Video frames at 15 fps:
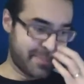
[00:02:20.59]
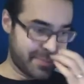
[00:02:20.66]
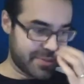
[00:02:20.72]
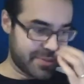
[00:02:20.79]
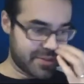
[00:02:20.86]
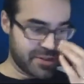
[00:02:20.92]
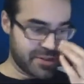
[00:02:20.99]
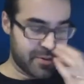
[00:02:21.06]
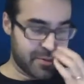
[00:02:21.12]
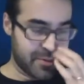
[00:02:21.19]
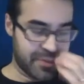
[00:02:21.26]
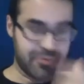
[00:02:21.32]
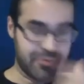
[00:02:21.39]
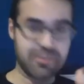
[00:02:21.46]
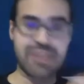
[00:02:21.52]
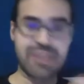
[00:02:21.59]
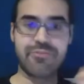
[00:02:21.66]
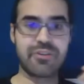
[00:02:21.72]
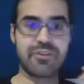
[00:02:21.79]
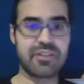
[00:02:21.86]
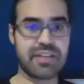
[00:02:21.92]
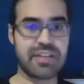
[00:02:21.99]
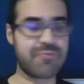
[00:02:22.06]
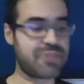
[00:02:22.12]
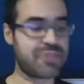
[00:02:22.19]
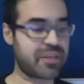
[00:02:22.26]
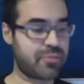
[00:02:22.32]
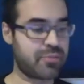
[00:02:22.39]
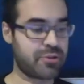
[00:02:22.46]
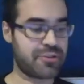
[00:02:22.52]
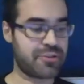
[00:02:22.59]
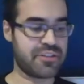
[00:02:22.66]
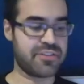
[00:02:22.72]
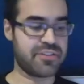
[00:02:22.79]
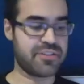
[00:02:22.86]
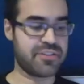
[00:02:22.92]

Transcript: So if you leveraging approaches